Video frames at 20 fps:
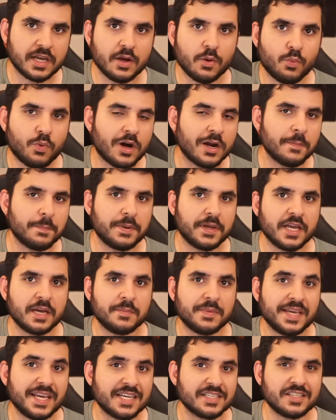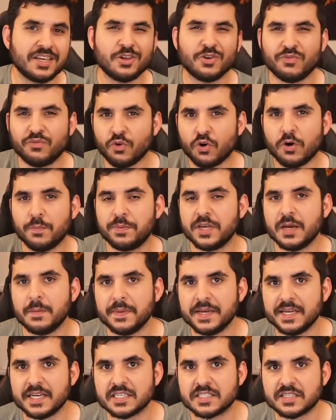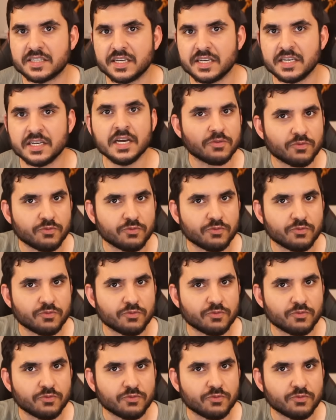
1 p.m. EST to 4 p.m. EST.